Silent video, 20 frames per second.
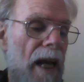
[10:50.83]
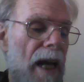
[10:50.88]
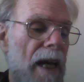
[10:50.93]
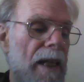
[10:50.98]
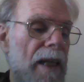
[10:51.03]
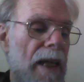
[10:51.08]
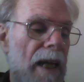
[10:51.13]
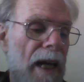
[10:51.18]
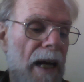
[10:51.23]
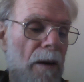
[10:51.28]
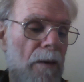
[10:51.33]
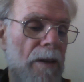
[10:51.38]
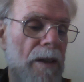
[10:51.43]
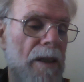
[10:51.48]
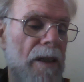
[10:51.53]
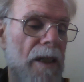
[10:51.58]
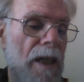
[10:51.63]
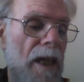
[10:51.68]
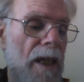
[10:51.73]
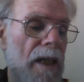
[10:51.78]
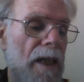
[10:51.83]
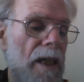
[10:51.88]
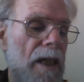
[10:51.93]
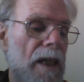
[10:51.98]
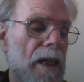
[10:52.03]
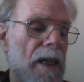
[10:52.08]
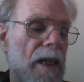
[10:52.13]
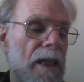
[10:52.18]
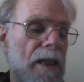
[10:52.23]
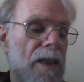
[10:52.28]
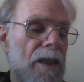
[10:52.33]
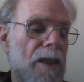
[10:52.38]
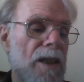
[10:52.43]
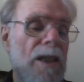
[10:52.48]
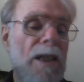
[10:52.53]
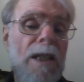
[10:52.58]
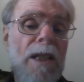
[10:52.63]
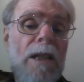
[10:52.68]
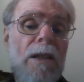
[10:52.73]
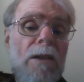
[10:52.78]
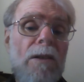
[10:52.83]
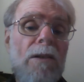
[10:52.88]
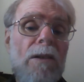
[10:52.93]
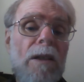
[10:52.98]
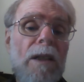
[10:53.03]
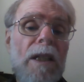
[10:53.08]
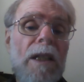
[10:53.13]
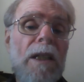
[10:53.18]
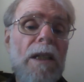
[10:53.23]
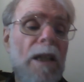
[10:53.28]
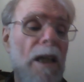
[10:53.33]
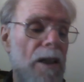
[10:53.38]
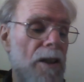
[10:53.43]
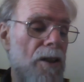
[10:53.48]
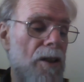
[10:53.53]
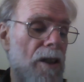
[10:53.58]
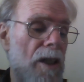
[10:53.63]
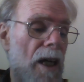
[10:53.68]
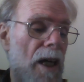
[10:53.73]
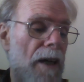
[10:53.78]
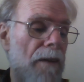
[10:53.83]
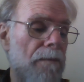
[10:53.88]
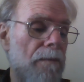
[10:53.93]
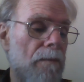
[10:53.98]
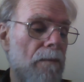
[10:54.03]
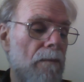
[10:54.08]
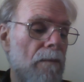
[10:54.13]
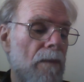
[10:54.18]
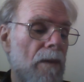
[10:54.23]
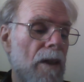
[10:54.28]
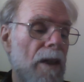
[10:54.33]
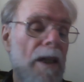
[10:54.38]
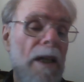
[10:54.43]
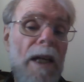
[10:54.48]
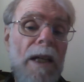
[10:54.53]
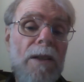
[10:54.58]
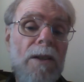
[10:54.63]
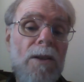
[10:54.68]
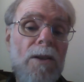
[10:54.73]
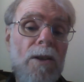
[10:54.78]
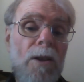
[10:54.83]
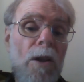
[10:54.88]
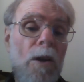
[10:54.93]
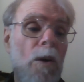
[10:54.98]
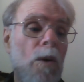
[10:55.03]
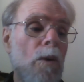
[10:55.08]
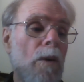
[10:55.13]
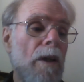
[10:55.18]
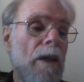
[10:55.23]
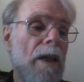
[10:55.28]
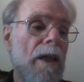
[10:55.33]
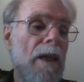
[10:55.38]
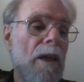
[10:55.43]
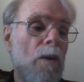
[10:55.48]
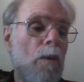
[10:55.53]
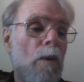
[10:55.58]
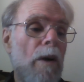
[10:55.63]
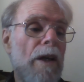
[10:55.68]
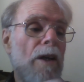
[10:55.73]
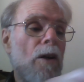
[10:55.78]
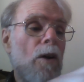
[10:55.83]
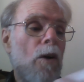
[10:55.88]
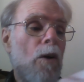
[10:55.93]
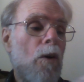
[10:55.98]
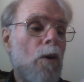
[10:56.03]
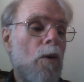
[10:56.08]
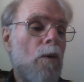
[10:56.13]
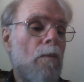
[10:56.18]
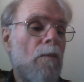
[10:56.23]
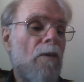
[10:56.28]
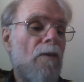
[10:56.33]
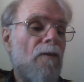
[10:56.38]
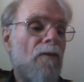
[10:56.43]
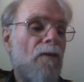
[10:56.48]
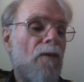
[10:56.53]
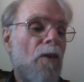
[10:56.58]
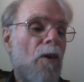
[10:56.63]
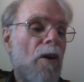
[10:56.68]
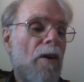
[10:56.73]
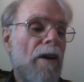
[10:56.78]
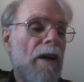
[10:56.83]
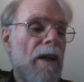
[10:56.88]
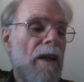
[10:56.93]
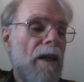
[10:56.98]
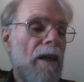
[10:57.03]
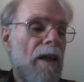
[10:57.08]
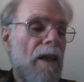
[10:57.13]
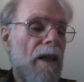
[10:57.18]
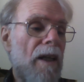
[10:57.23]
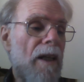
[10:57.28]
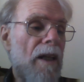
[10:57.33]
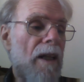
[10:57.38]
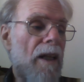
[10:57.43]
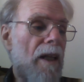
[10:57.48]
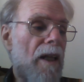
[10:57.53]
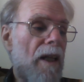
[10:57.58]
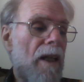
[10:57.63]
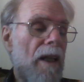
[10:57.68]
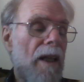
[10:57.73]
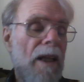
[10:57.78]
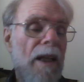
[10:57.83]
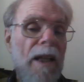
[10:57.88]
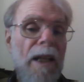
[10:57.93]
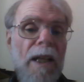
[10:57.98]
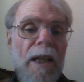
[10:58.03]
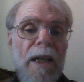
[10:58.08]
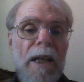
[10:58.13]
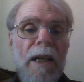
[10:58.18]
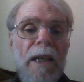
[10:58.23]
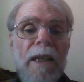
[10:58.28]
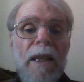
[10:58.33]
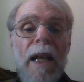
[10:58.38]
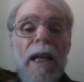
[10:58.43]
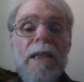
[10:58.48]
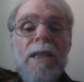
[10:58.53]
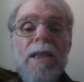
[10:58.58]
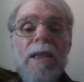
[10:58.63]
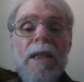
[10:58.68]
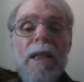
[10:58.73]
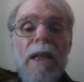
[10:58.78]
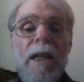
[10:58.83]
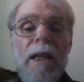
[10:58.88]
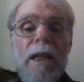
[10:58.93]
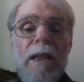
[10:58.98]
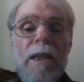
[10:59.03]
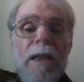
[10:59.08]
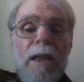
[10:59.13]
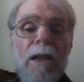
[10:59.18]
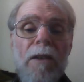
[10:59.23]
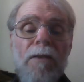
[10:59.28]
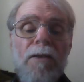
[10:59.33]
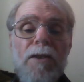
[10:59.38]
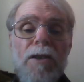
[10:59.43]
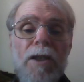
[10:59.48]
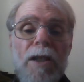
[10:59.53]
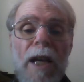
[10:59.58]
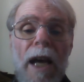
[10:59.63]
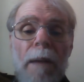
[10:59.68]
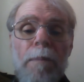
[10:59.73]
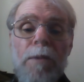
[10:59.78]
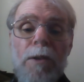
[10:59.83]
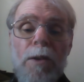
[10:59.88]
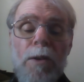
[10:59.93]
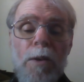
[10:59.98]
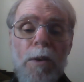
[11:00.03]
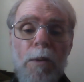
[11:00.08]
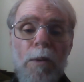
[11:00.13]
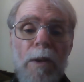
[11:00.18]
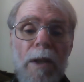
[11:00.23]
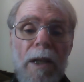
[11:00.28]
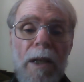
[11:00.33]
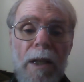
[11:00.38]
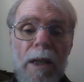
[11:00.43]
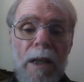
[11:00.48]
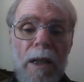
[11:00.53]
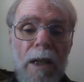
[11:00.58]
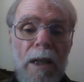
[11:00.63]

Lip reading: "Anyhow," he said, "it's nearly lunchtime," and so he went home for it. And that's the end of Chapter 3,